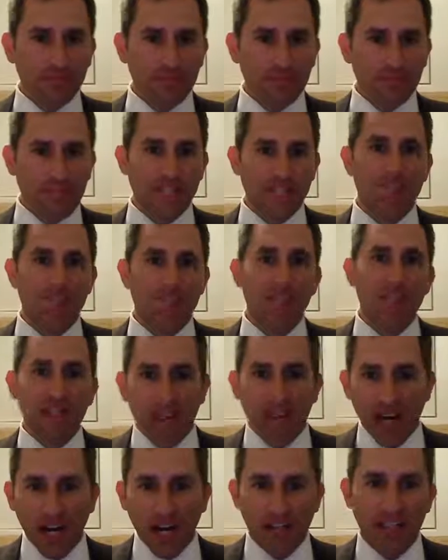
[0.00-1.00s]
it's
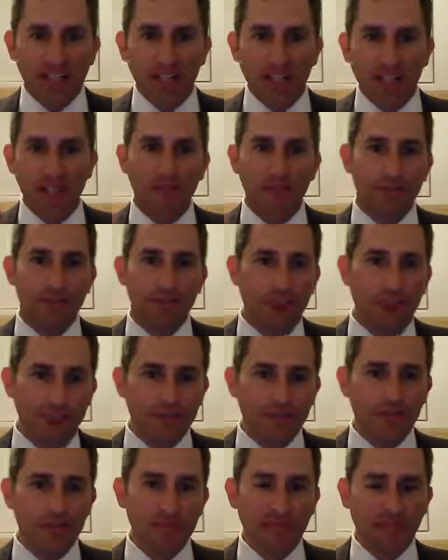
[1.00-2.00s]
because of
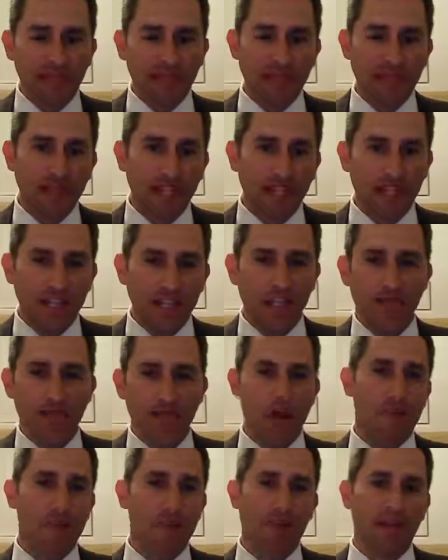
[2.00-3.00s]
government elitist
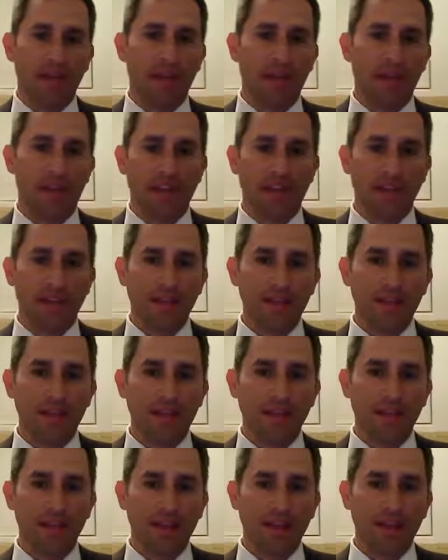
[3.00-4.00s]
propaganda in the
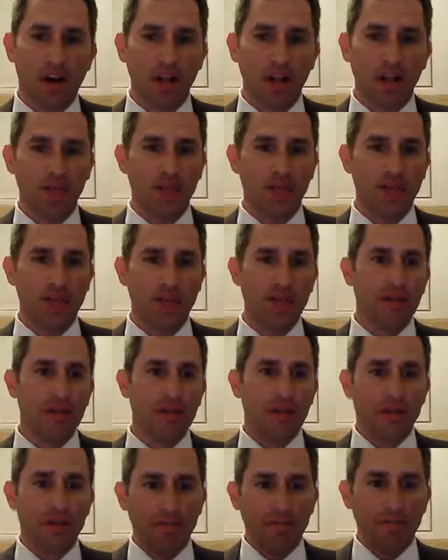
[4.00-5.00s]
media in Hollywood
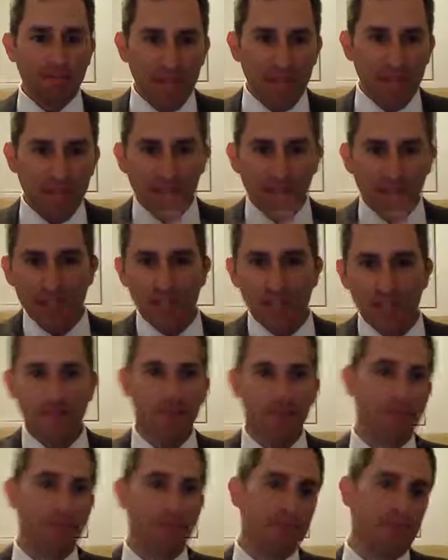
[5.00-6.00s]
that millions
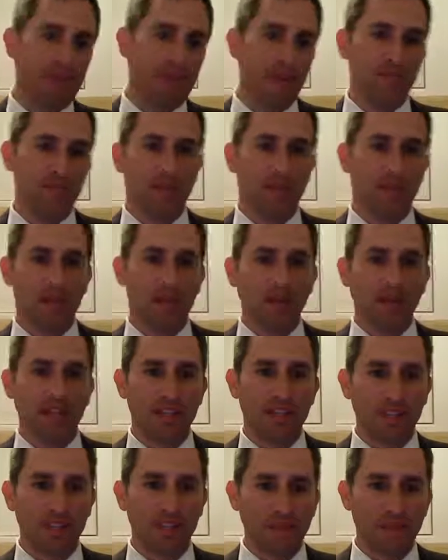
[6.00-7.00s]
of people will
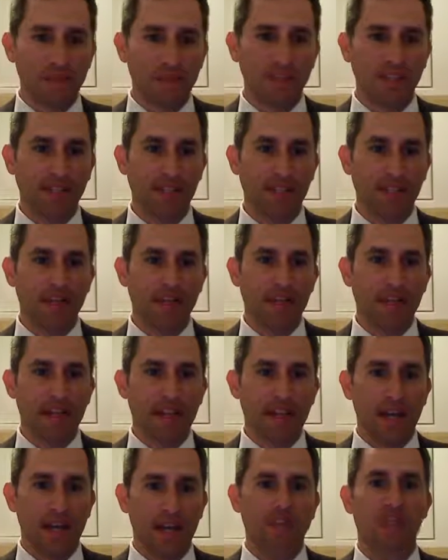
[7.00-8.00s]
accept it
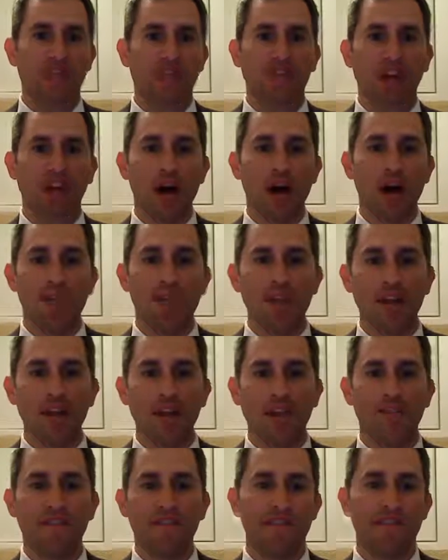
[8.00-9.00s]
as a zombie
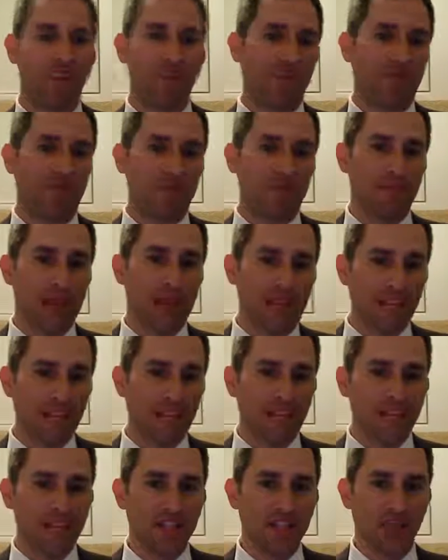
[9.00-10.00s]
event from
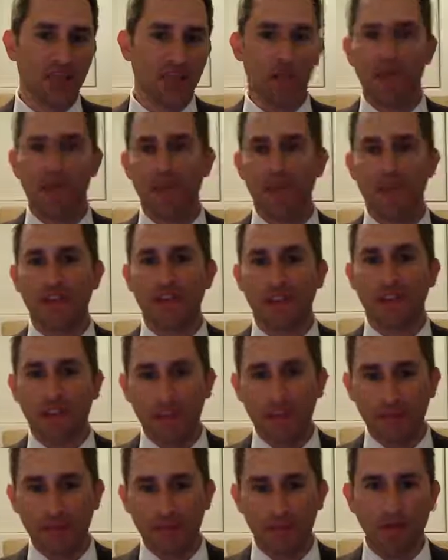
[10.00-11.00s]
aliens rather than a
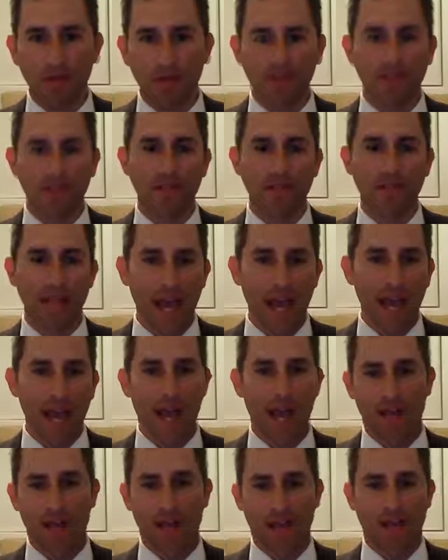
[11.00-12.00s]
chemical
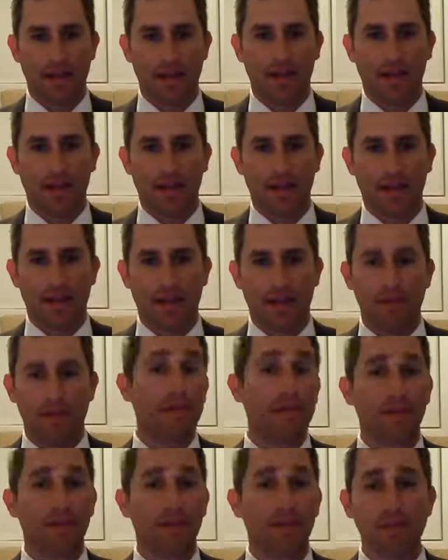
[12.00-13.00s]
attack by
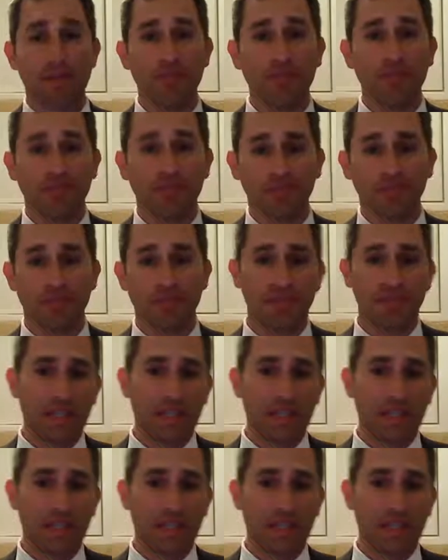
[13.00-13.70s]
other humans.